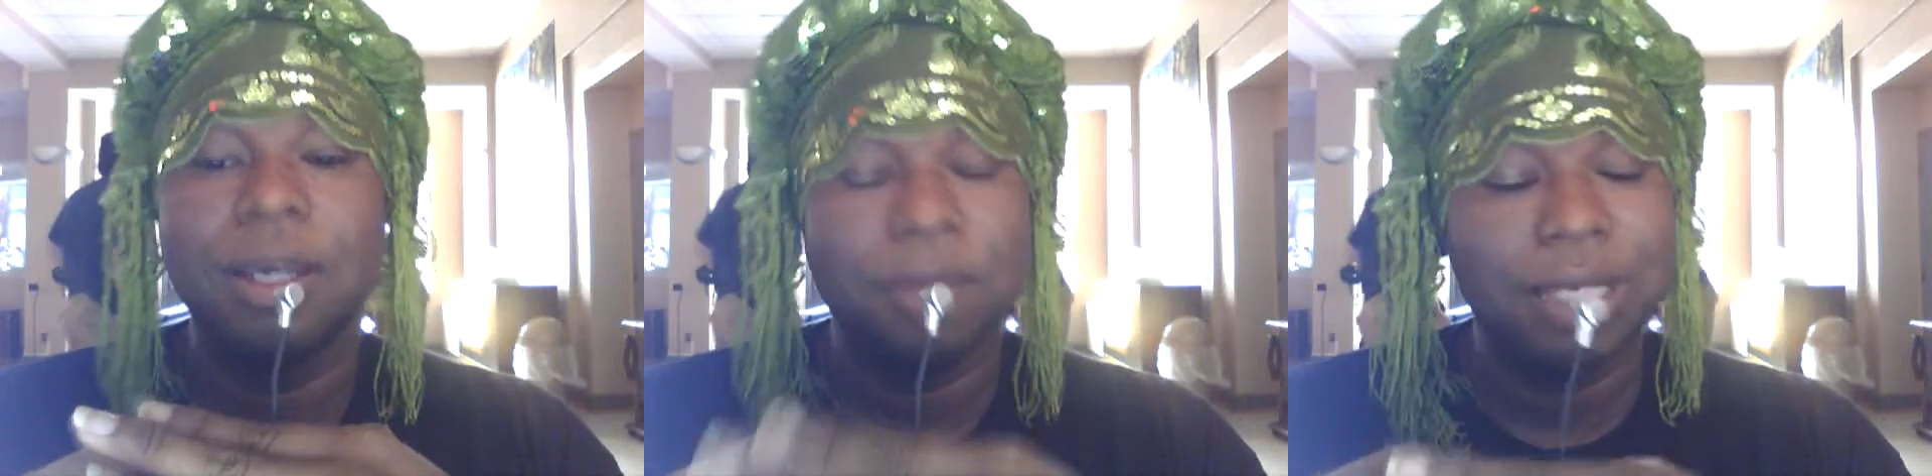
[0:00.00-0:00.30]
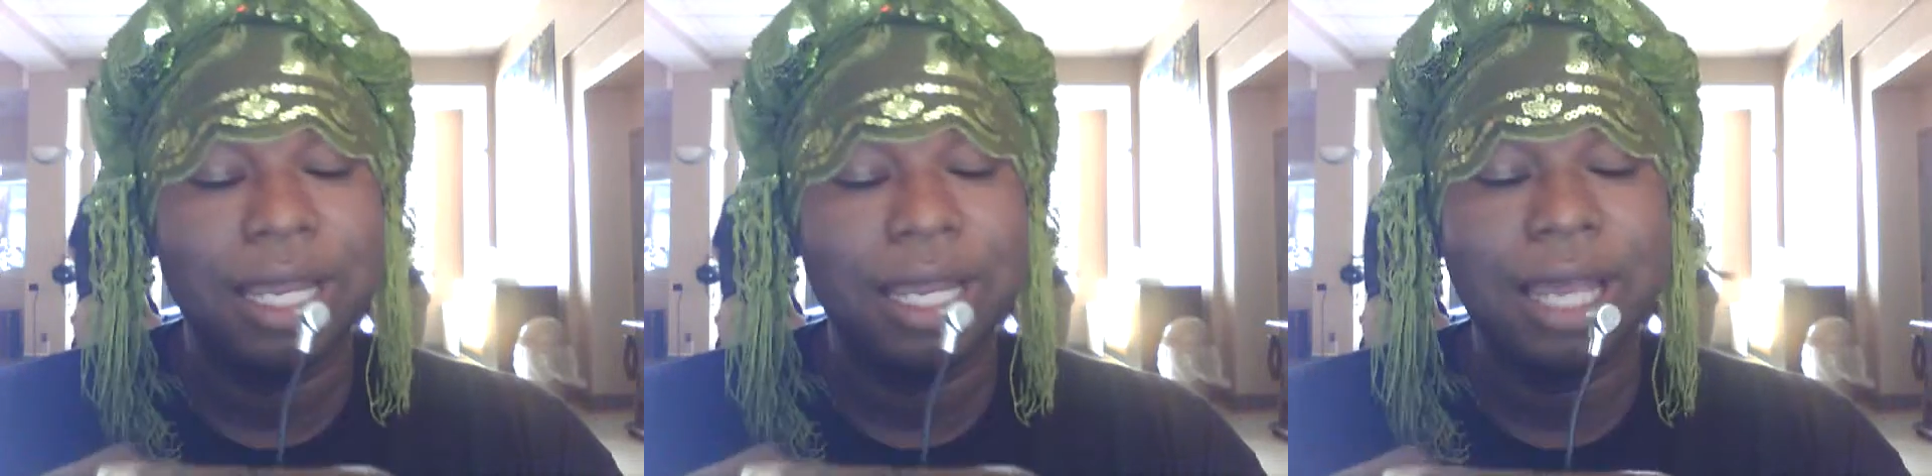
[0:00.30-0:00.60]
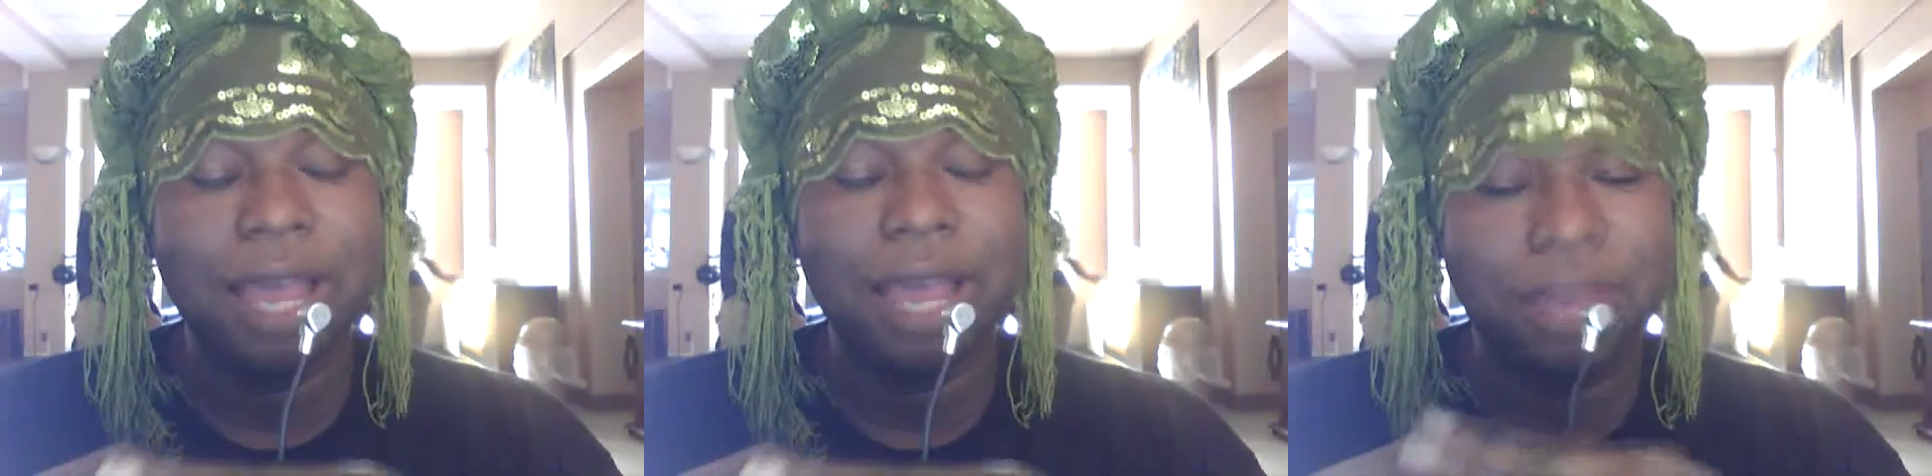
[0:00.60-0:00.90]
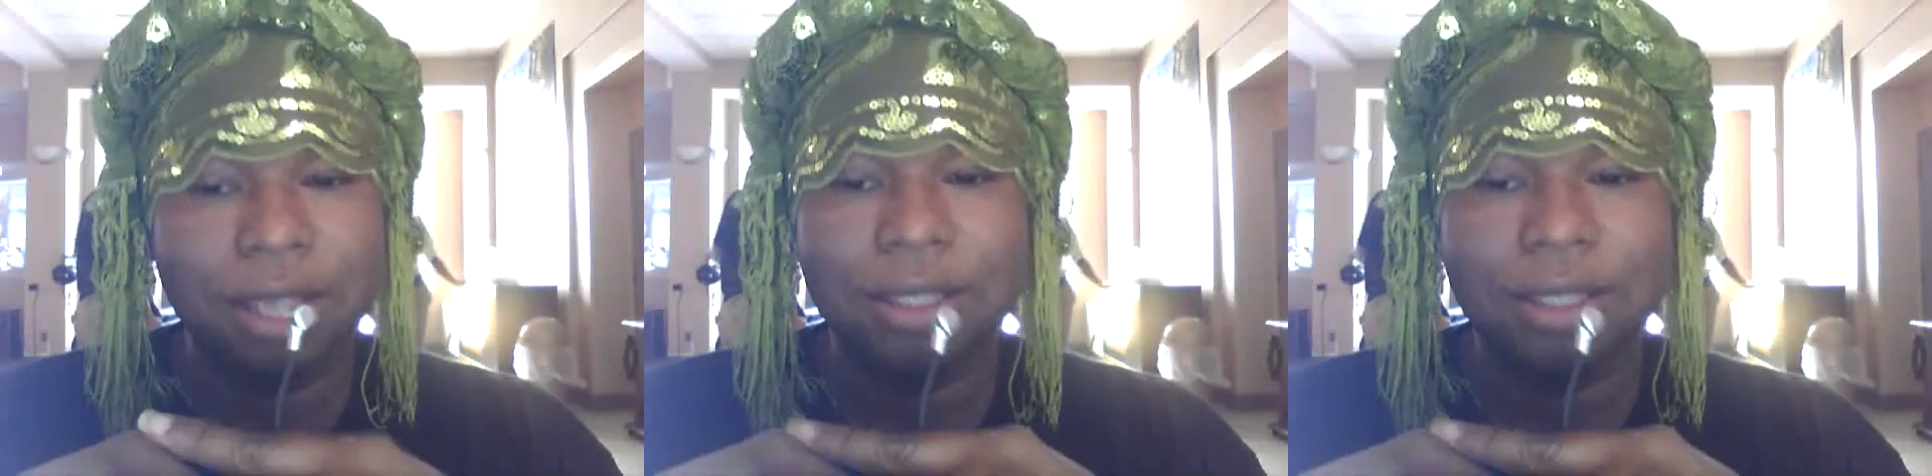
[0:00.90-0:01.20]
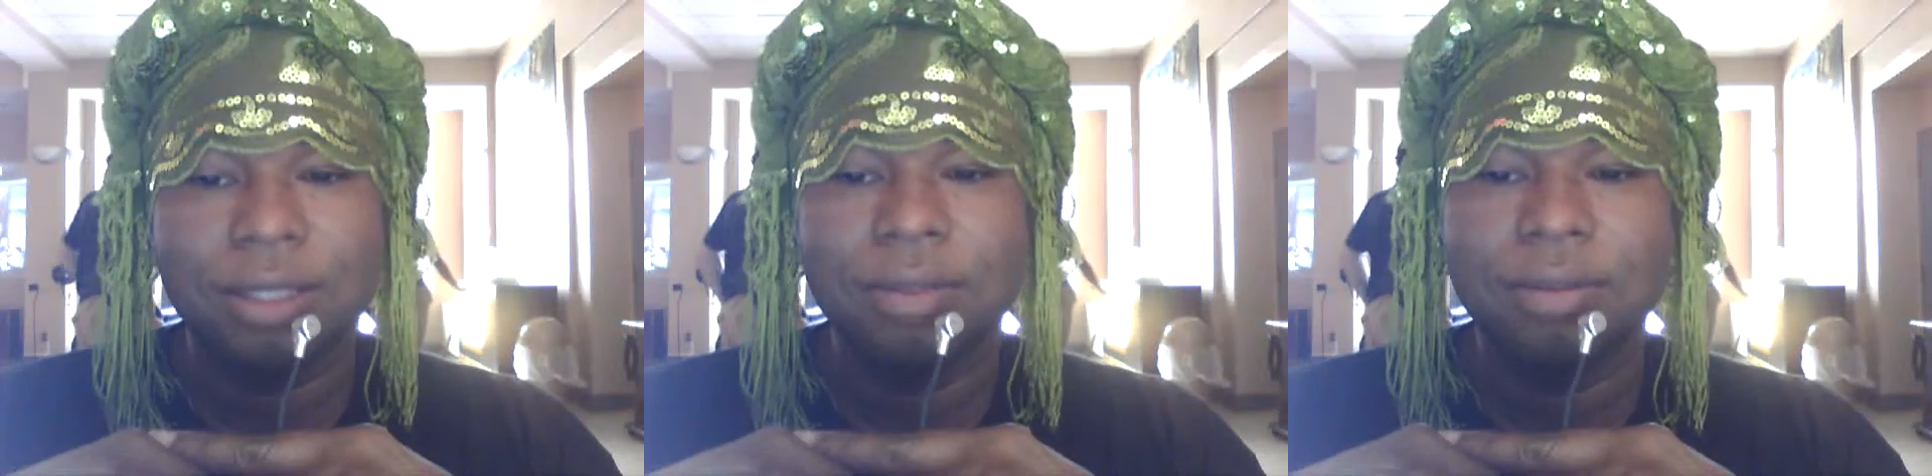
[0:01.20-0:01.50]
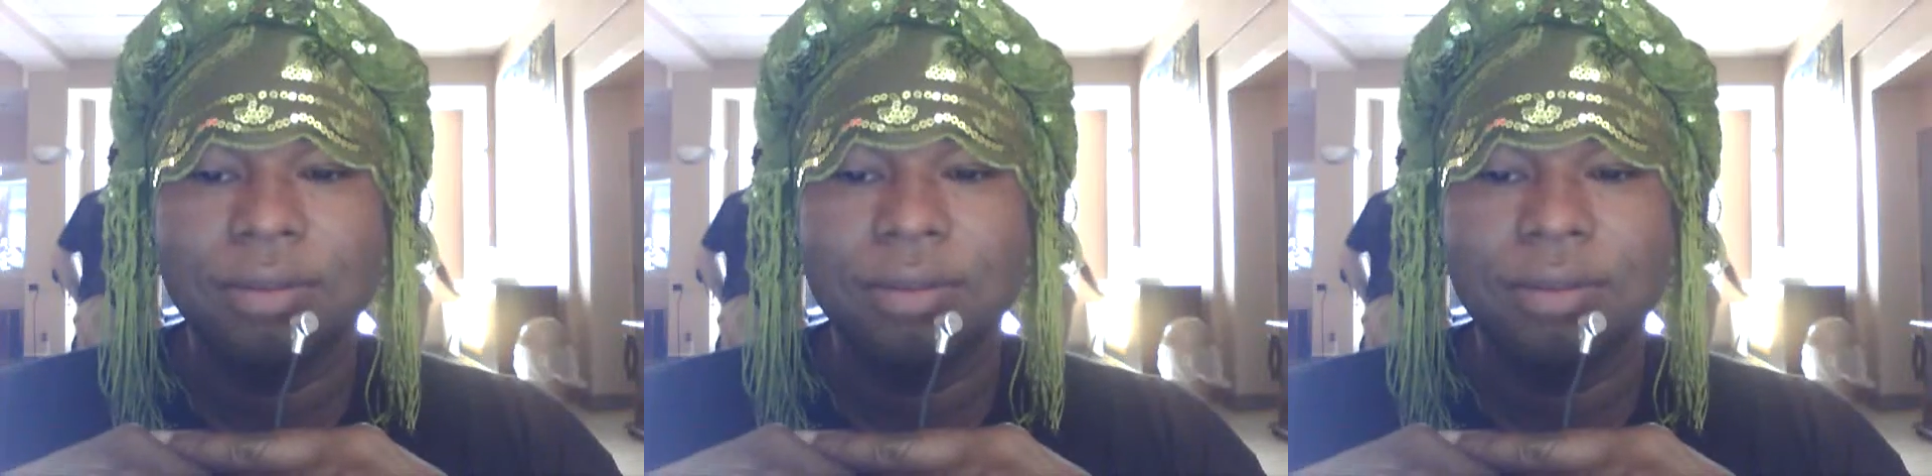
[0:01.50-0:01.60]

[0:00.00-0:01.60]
But ethics,